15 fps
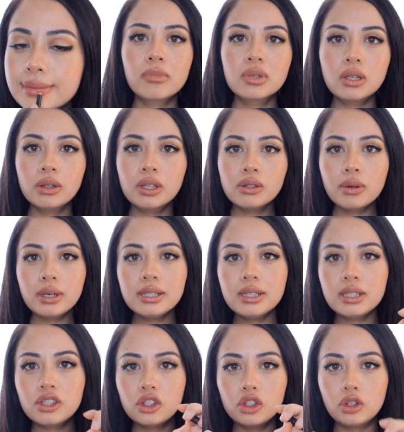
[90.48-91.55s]
So this one is
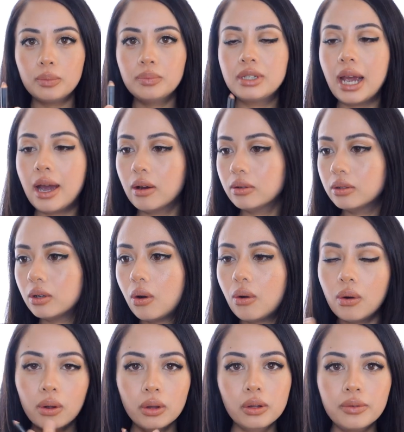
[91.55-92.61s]
the Stripped Down
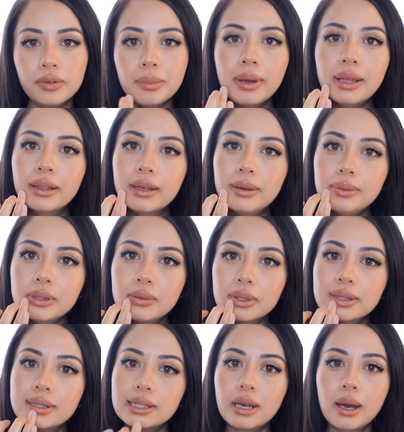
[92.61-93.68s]
all over my lips
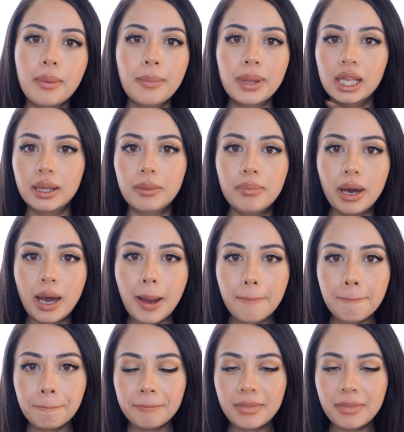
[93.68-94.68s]
with some lip balm